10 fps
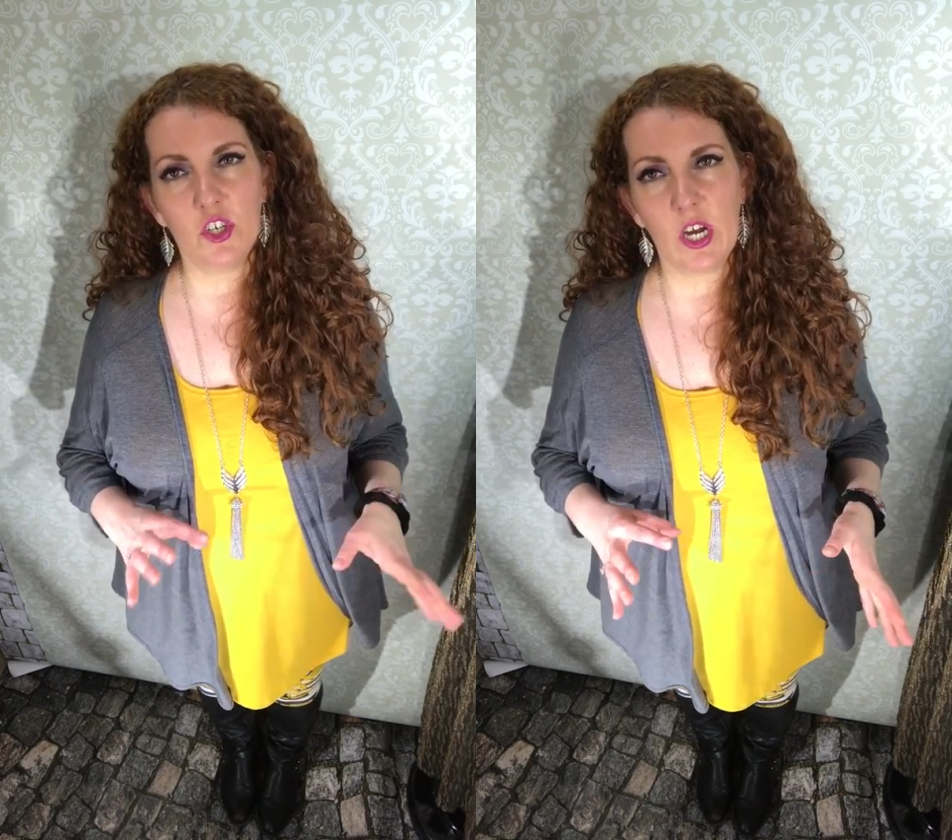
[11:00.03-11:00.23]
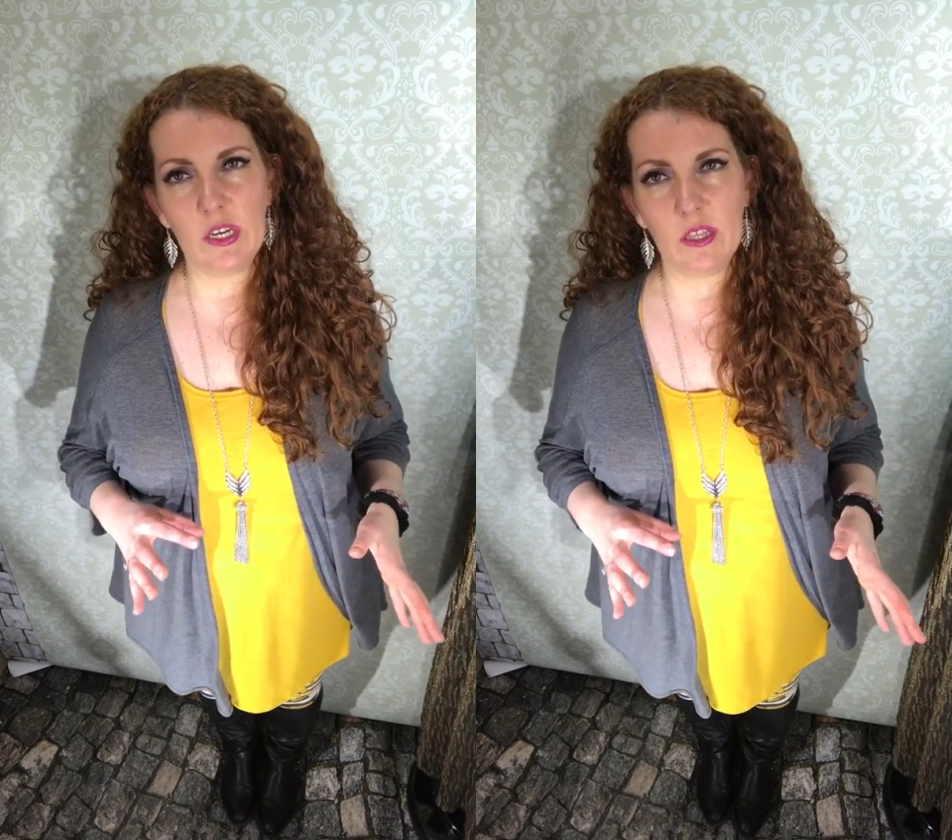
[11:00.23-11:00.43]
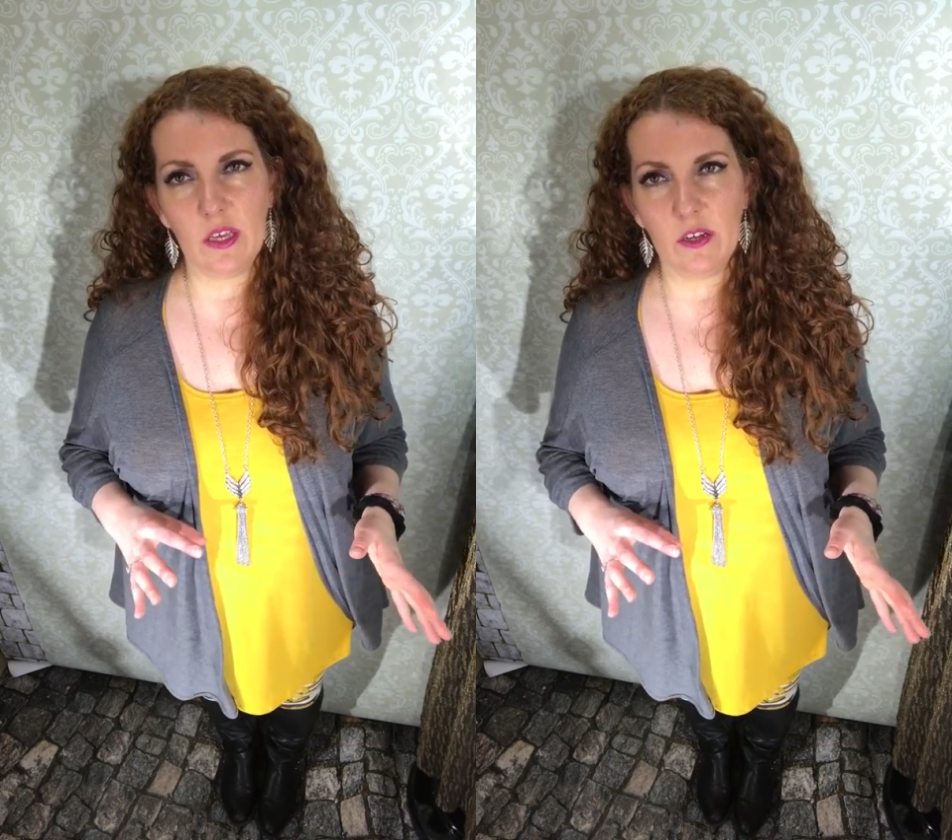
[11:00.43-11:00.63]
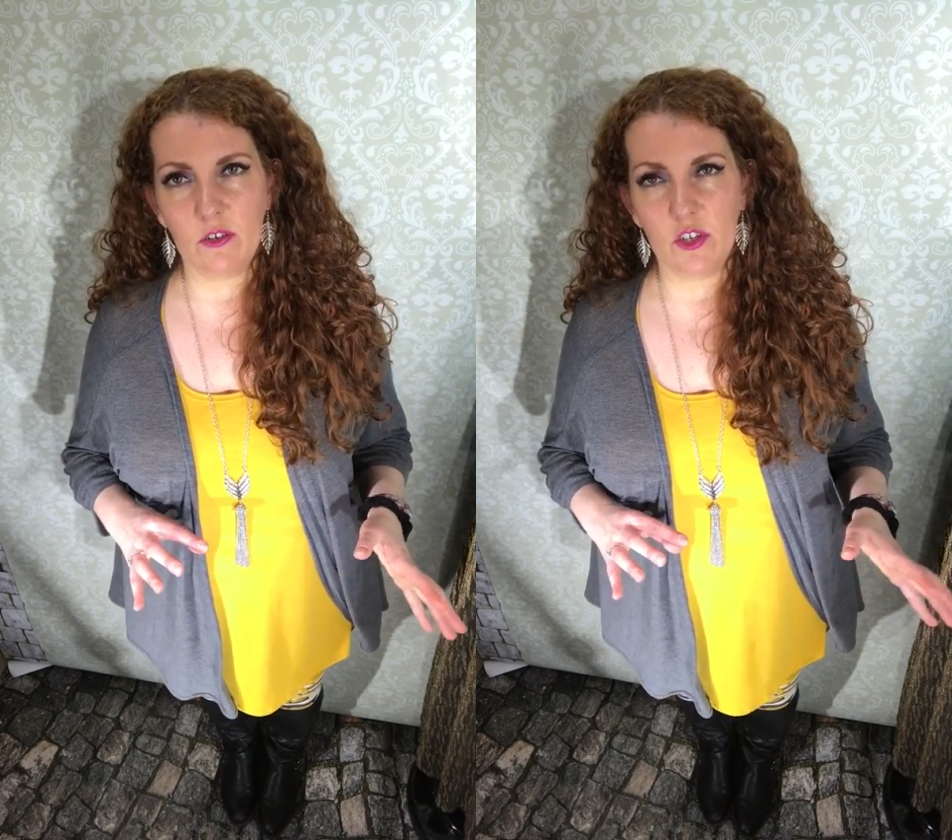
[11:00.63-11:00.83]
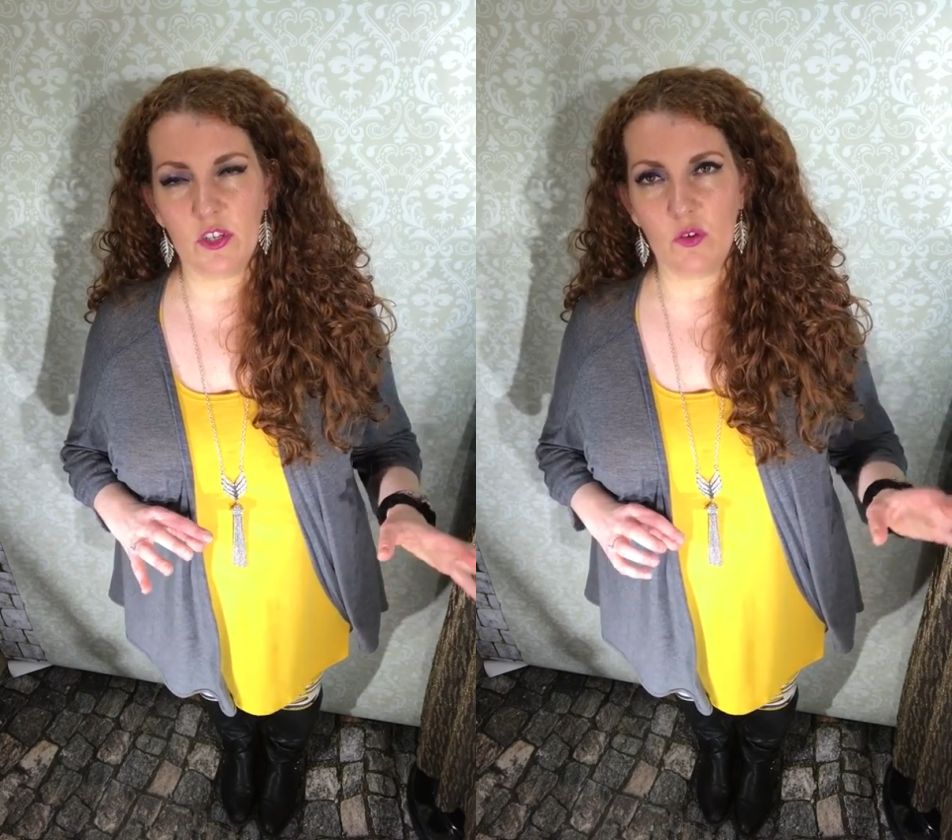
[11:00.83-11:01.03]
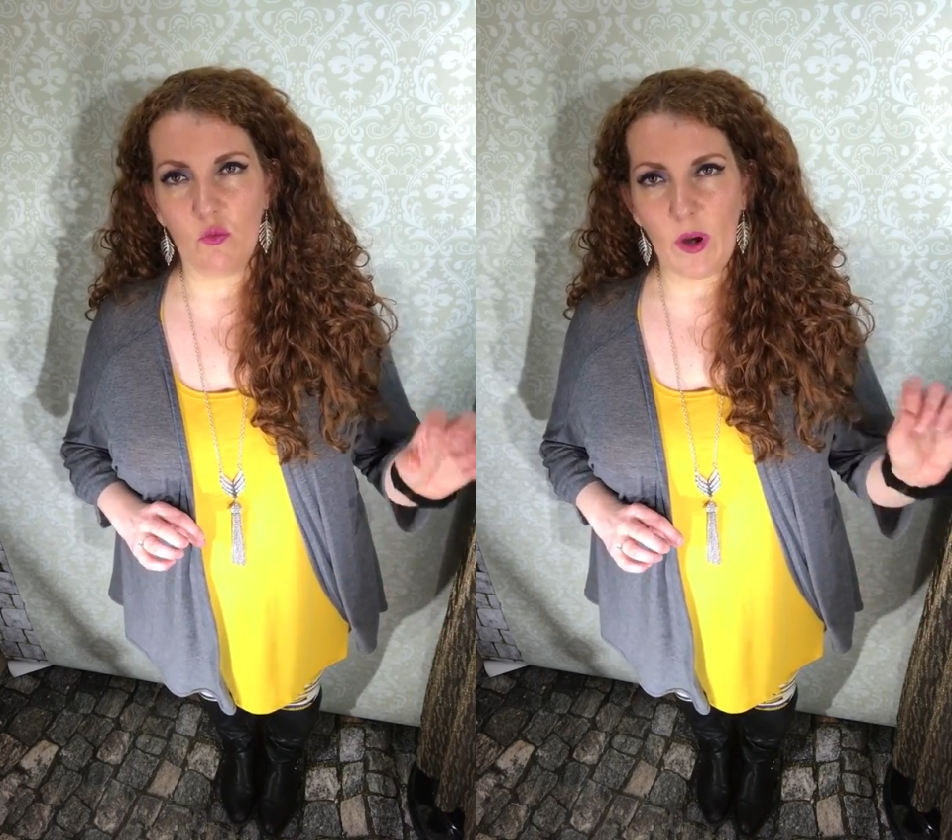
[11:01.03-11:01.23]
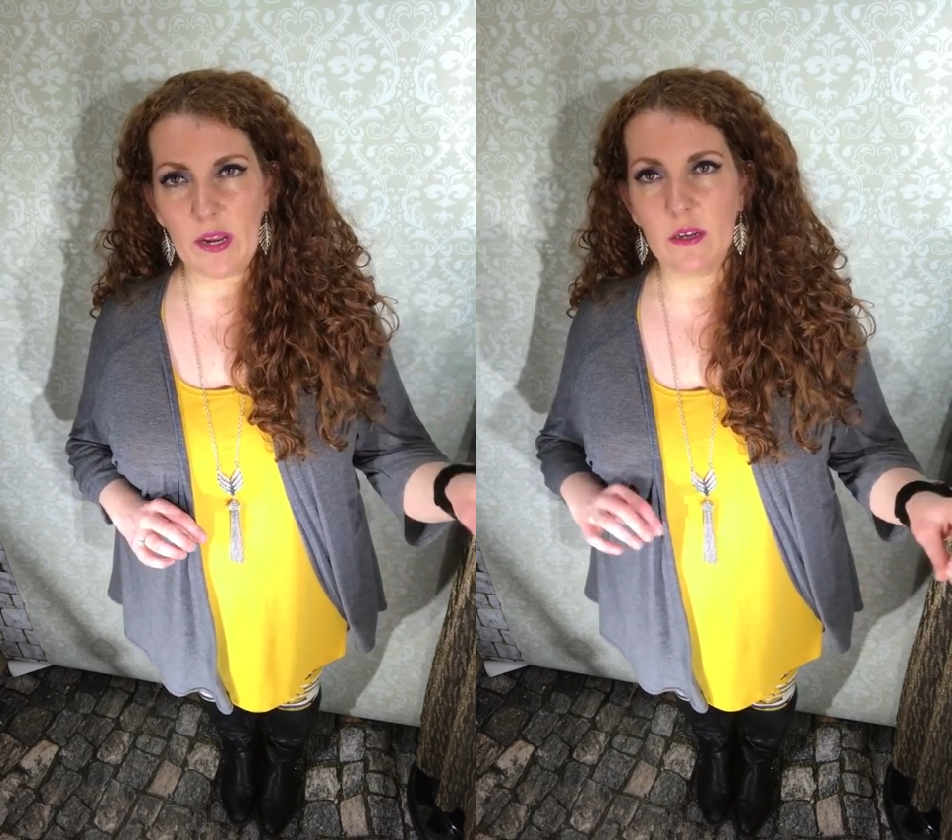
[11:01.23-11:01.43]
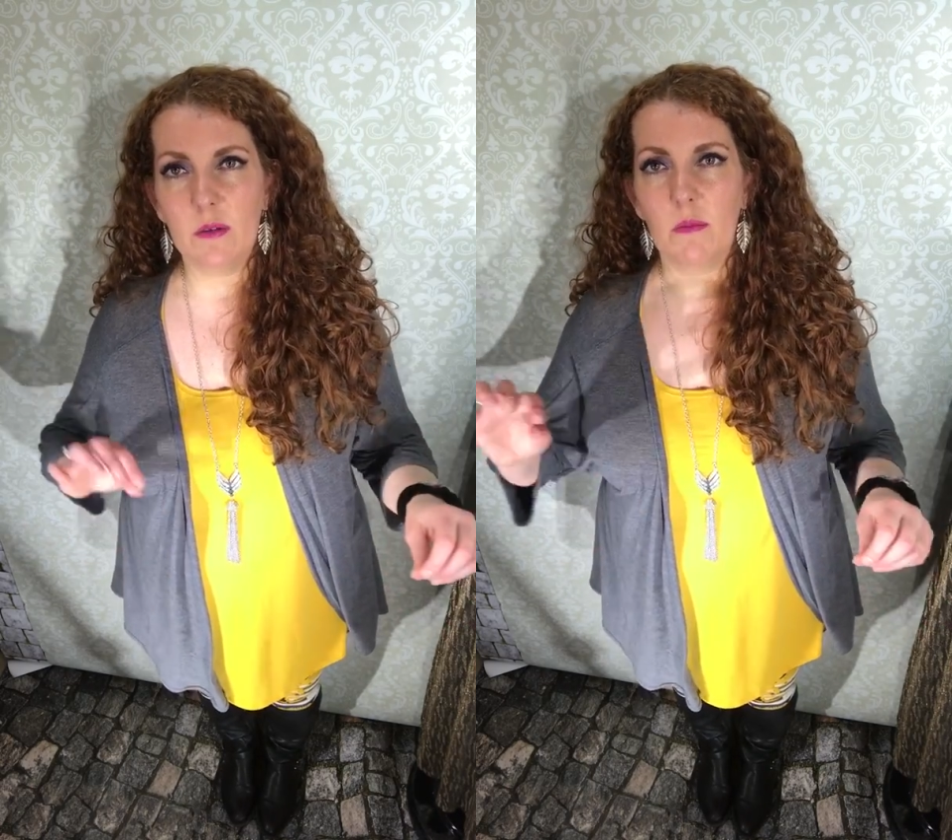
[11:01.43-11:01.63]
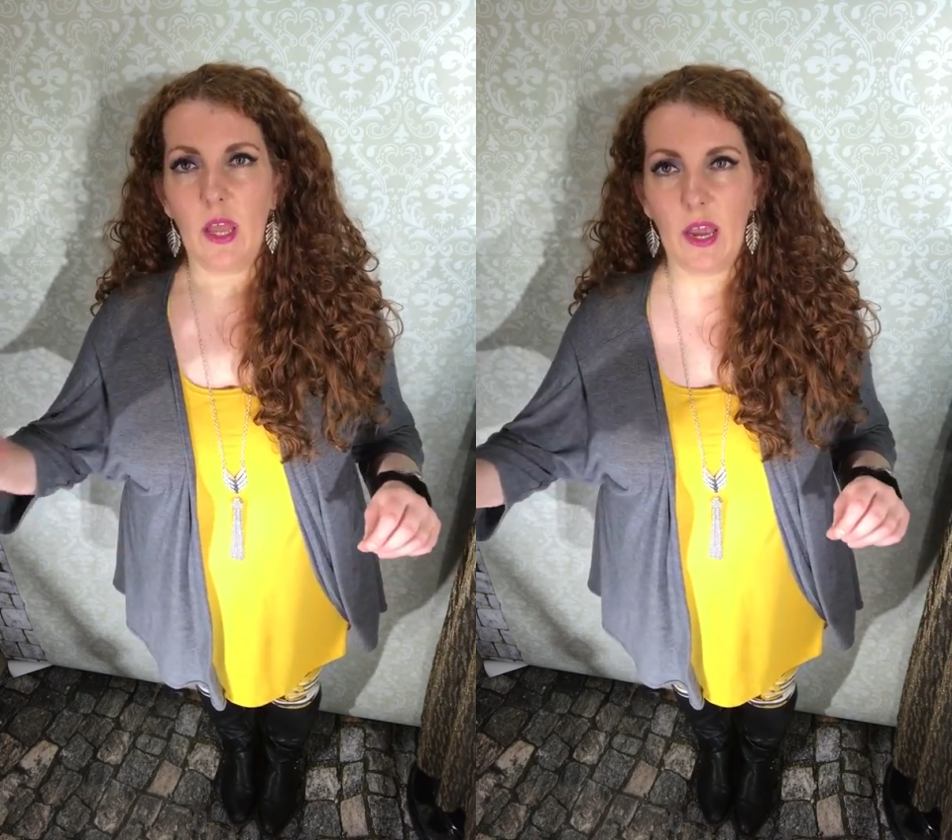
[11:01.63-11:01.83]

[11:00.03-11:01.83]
China thing or just a random